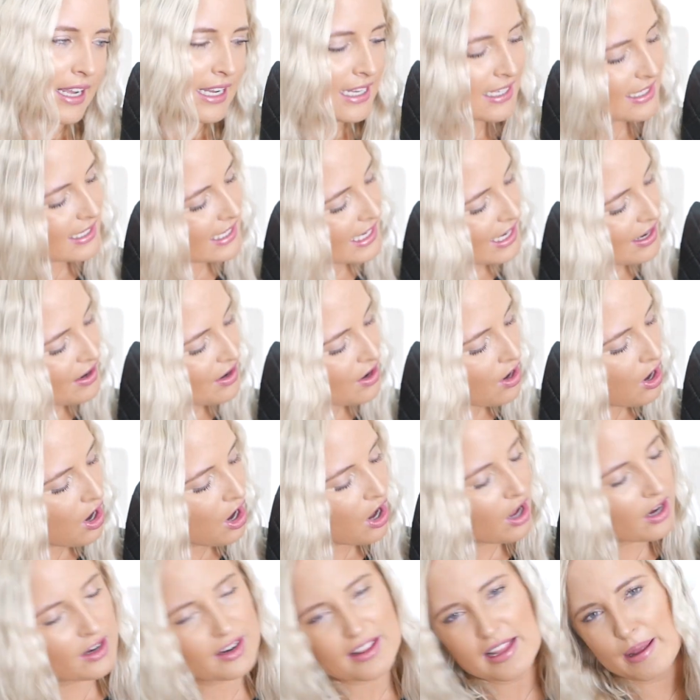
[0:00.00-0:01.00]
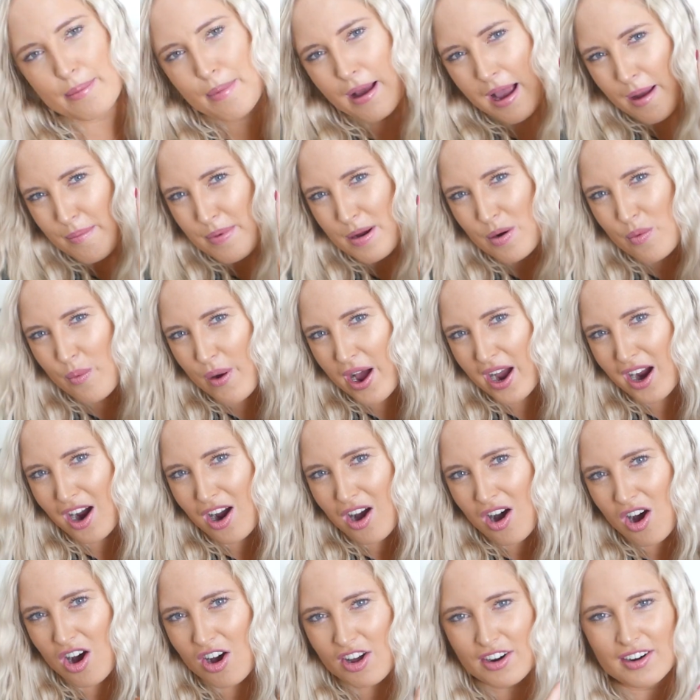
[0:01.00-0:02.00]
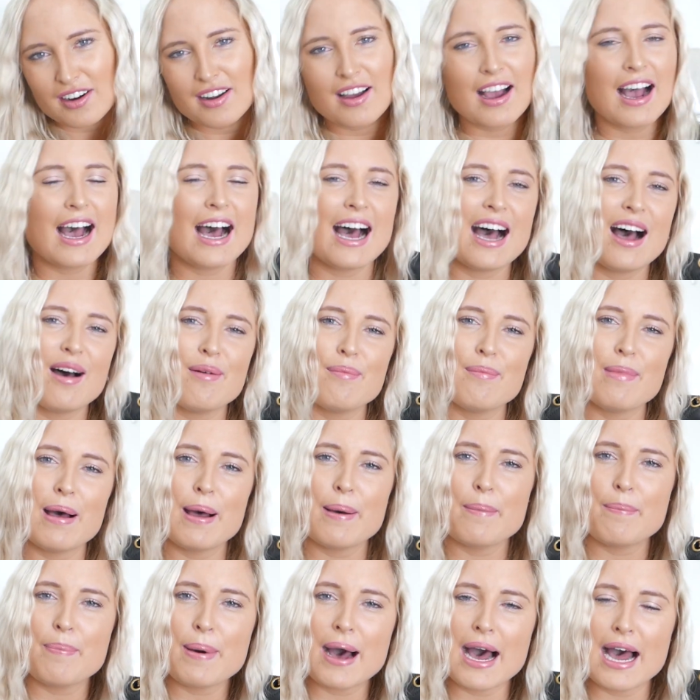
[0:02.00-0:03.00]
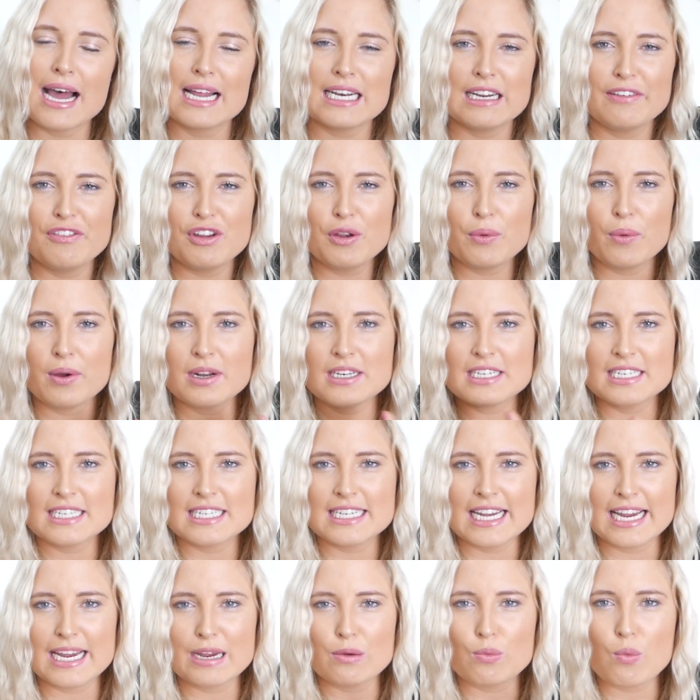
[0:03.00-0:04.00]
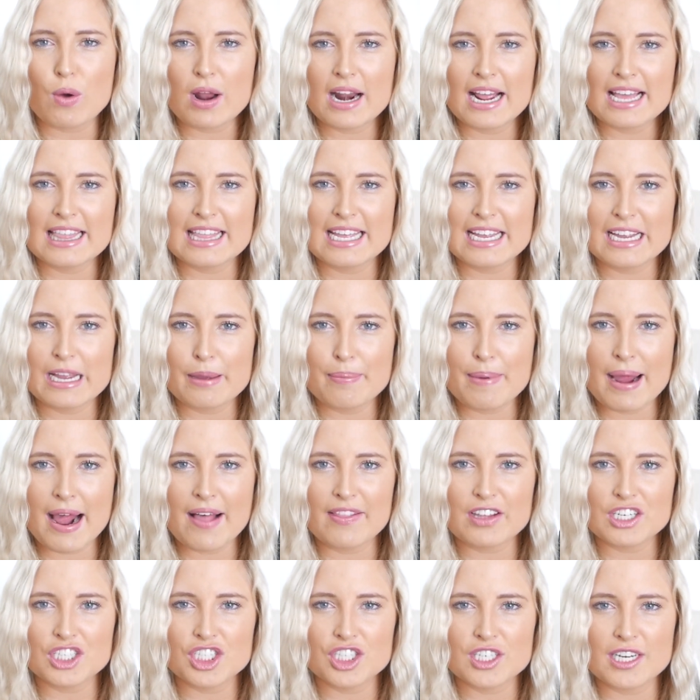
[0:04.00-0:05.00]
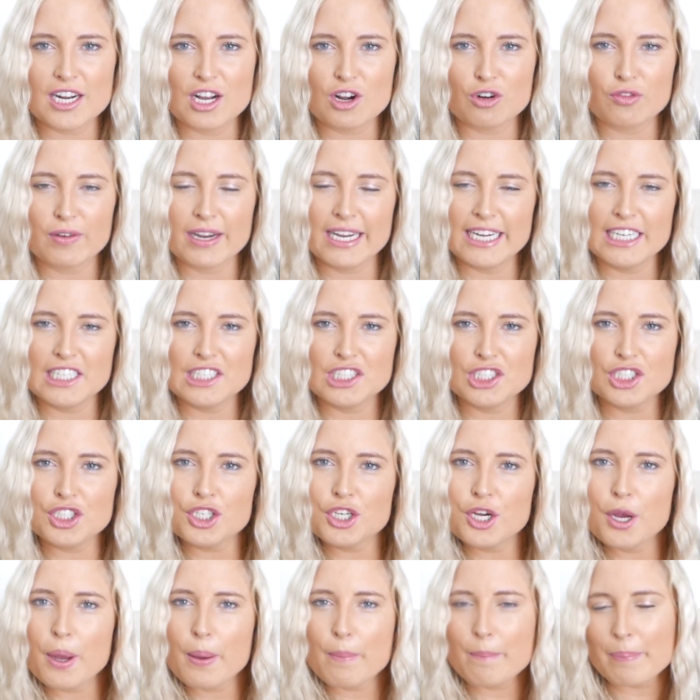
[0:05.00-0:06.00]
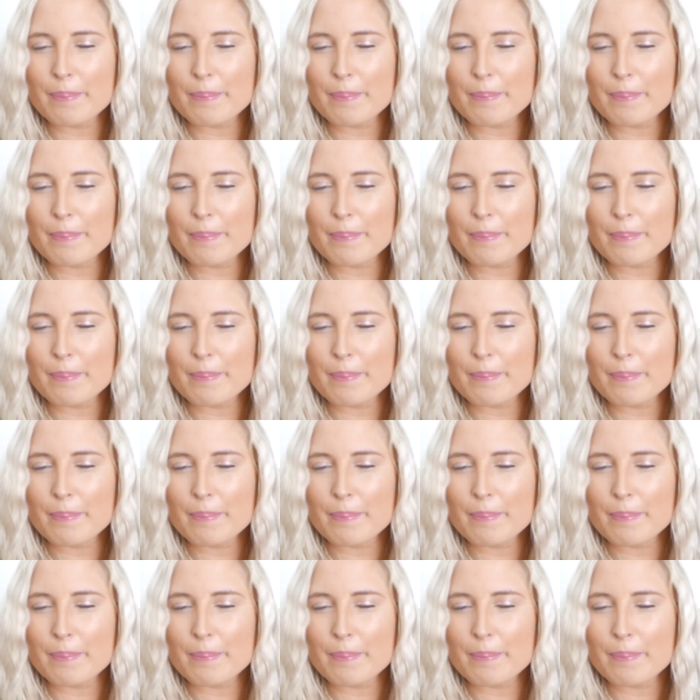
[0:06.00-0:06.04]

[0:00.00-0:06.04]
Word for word: Is there a con? There might be one con, um, but if you want to see what I think about the Chanel reissue,